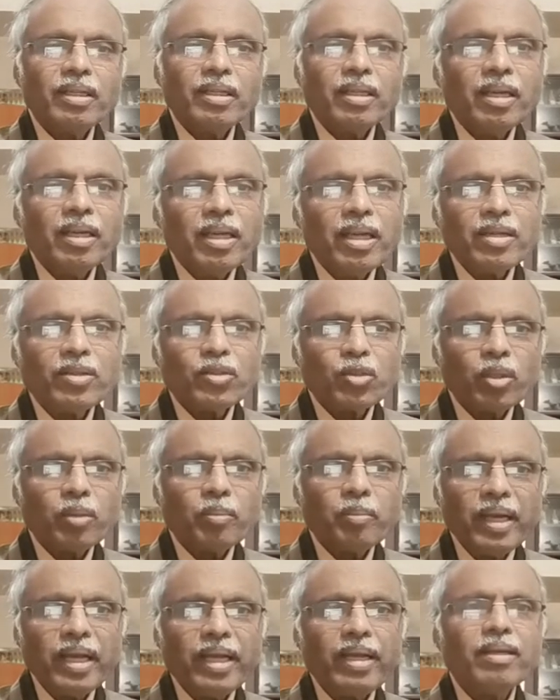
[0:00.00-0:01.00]
It should
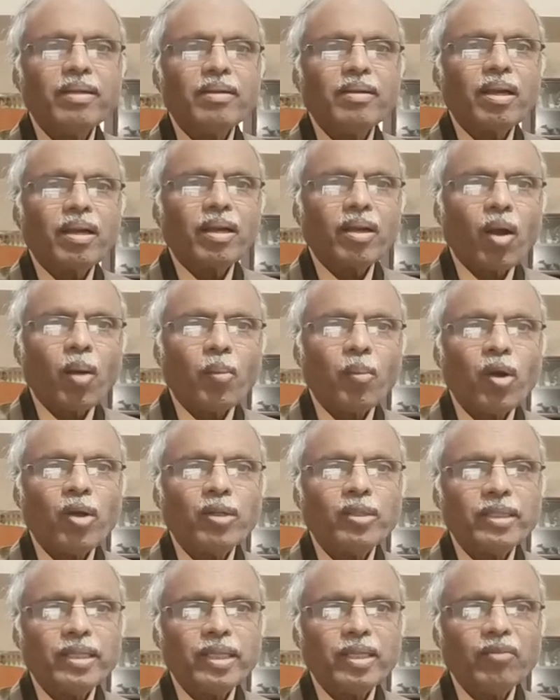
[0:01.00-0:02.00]
be
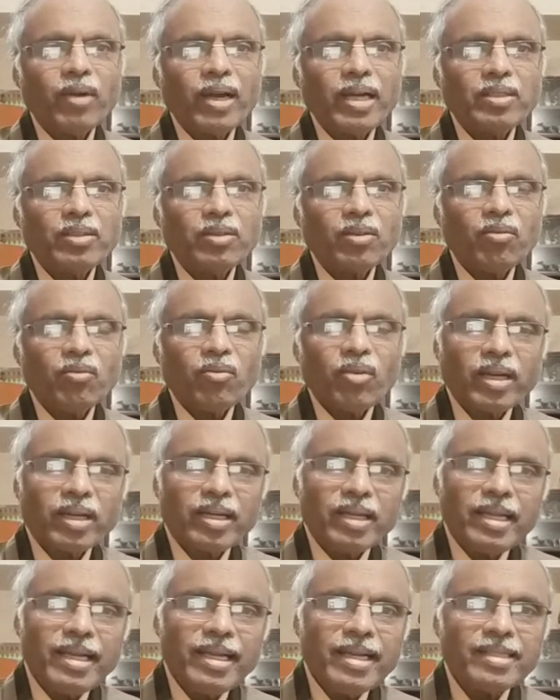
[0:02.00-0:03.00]
commodity wise for
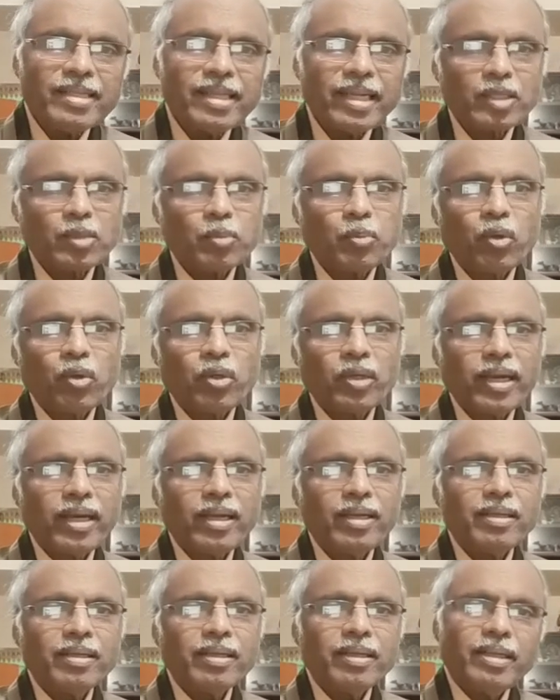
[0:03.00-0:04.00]
each exporter.
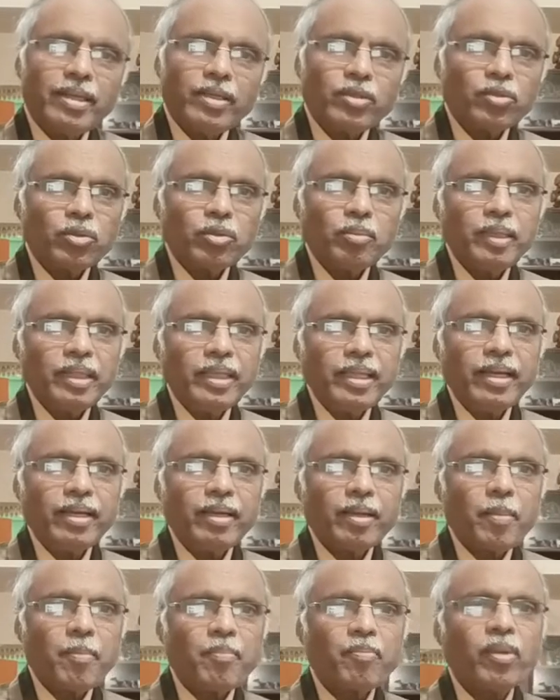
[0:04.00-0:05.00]
It should be there.
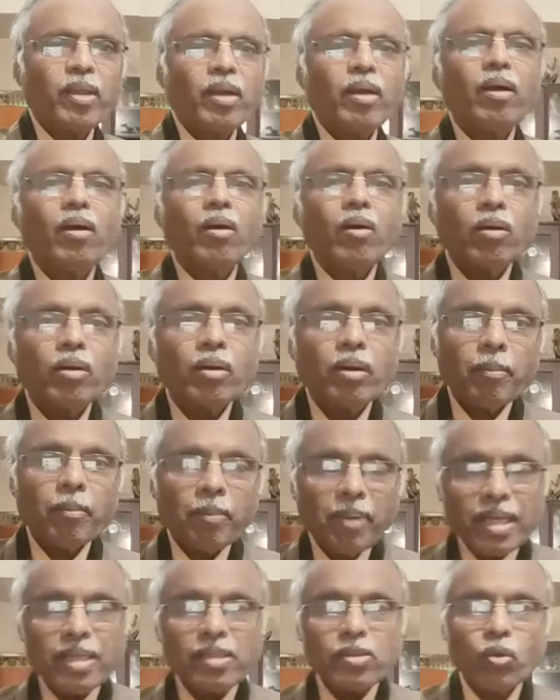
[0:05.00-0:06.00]

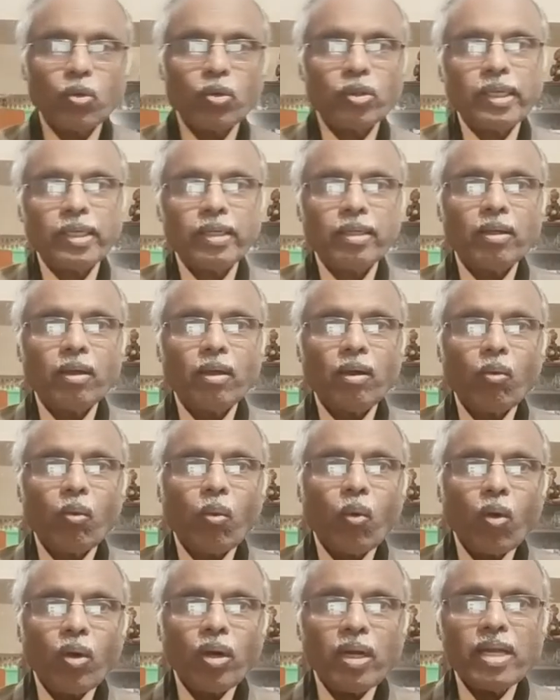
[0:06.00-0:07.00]
Please note it.
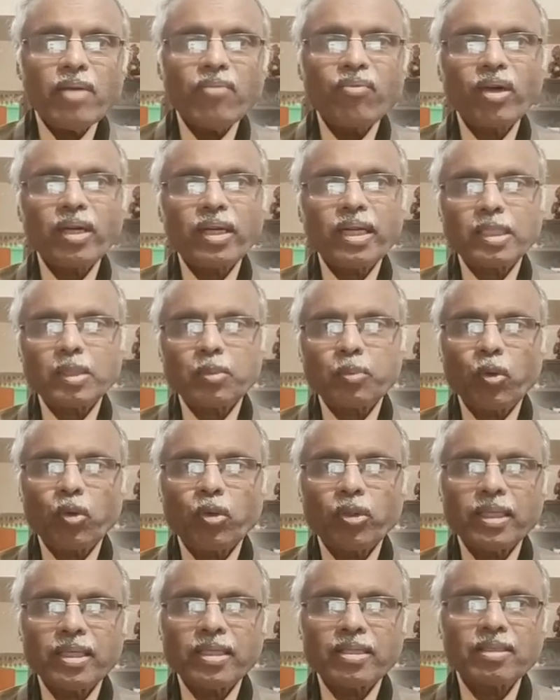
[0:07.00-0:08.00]
Only for
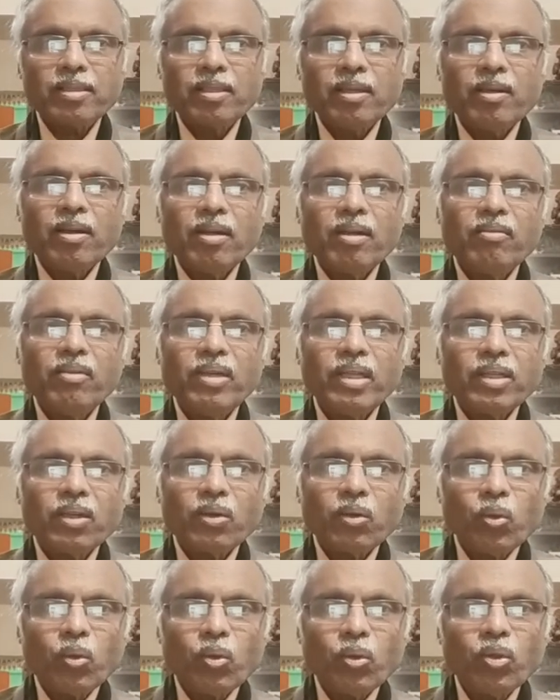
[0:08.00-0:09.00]
exporters with
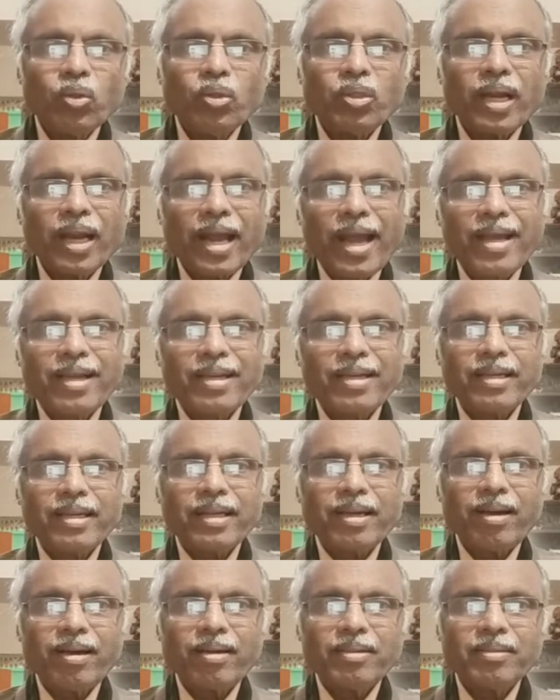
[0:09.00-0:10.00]
good track
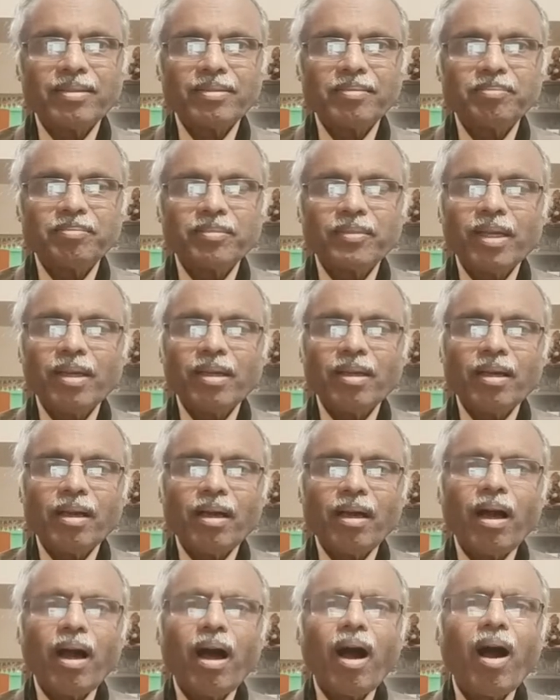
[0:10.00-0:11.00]
record.
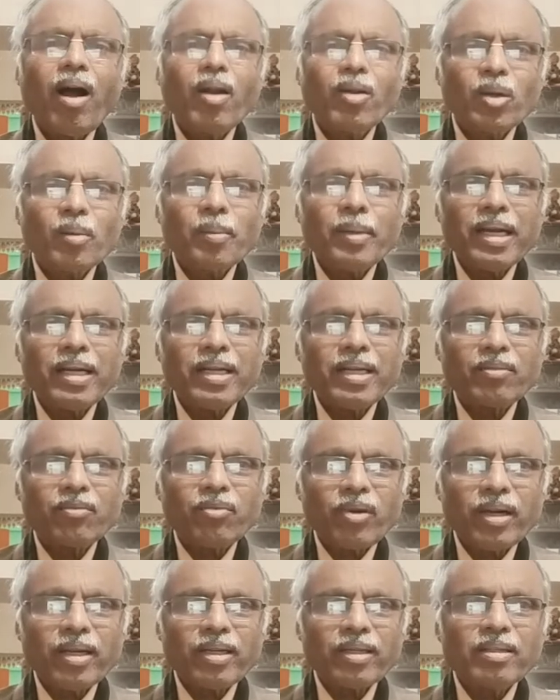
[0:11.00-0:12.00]
Automatic
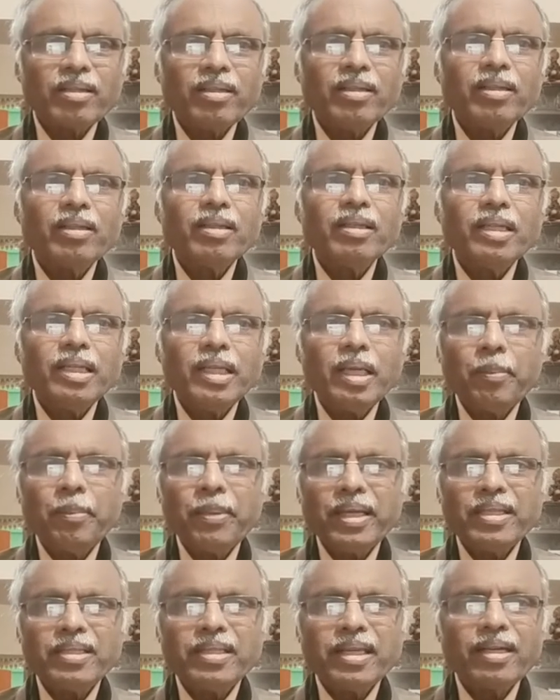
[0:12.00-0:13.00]
for
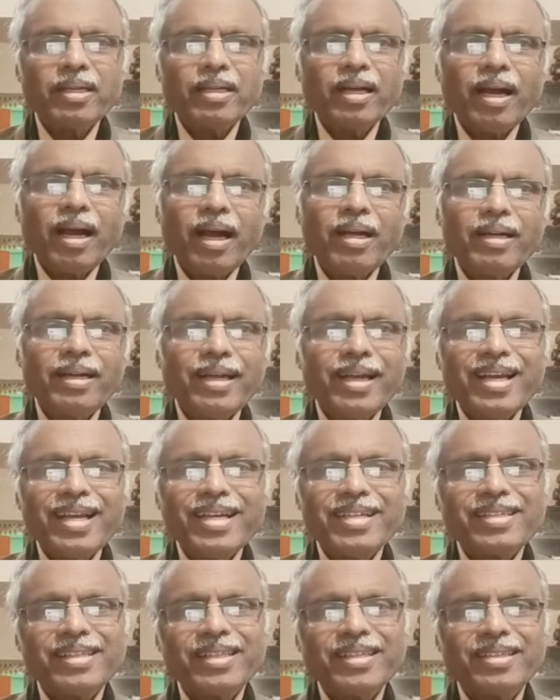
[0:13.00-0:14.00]
EPZ and
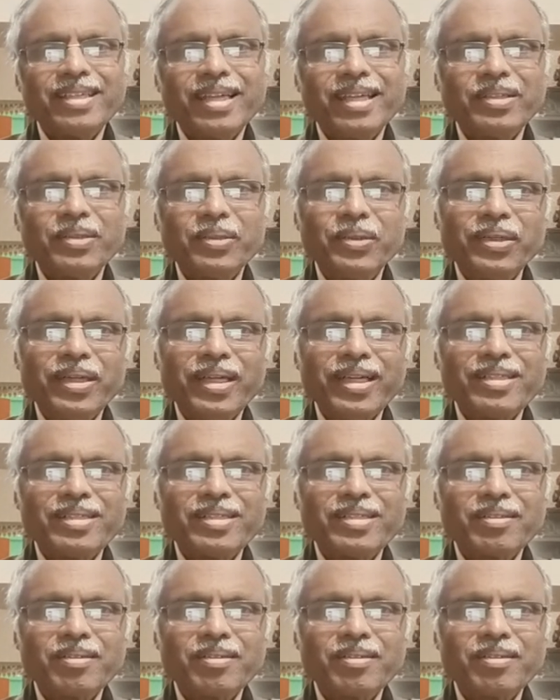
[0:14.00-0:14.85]
SEZ units,